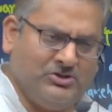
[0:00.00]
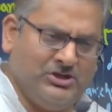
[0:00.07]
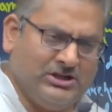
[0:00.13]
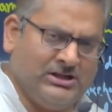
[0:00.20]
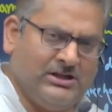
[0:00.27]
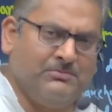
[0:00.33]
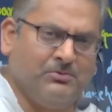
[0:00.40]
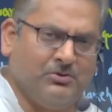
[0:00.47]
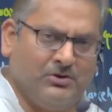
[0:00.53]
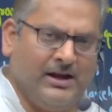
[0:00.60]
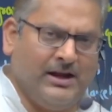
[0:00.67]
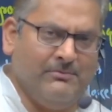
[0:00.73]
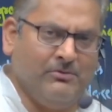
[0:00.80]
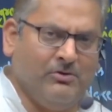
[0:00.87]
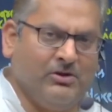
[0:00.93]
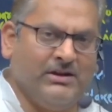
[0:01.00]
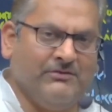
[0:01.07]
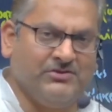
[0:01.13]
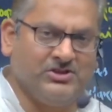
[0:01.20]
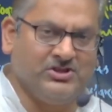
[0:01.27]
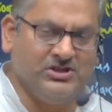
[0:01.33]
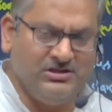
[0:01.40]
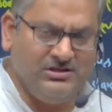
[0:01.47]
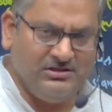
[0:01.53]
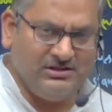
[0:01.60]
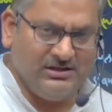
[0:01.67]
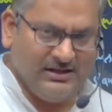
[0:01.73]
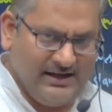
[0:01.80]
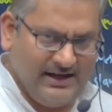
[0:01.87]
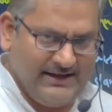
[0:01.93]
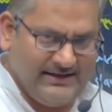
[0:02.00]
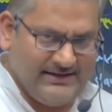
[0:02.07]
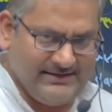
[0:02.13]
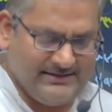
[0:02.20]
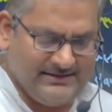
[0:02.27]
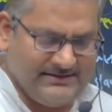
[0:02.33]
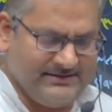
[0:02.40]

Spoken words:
and program on efficient lines.